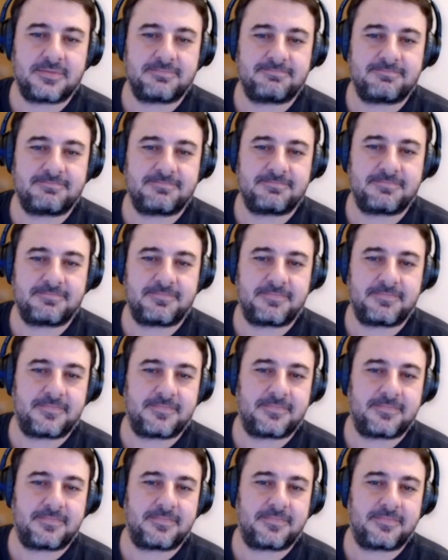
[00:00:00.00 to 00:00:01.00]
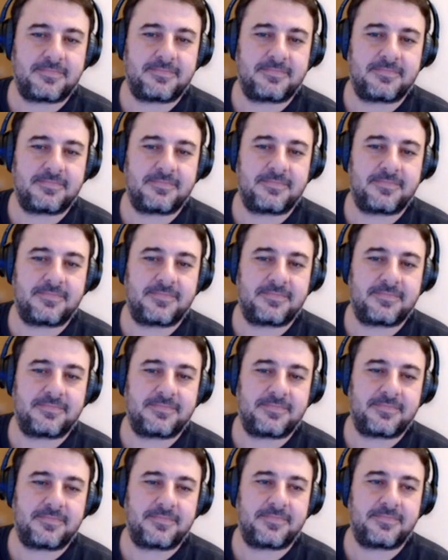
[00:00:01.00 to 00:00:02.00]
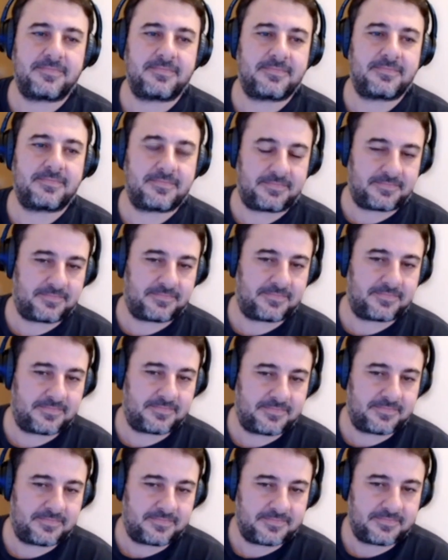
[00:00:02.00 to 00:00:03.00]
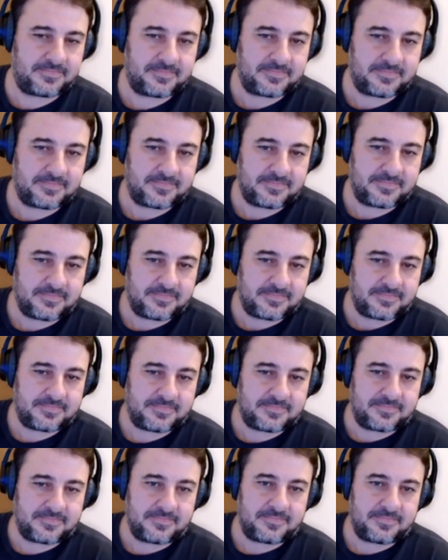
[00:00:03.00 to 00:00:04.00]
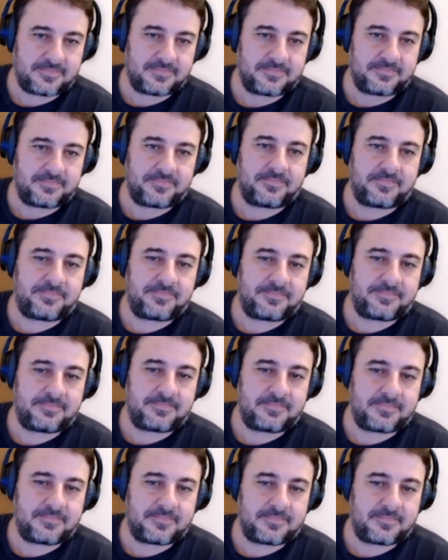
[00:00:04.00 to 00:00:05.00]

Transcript: The person shown says nothing.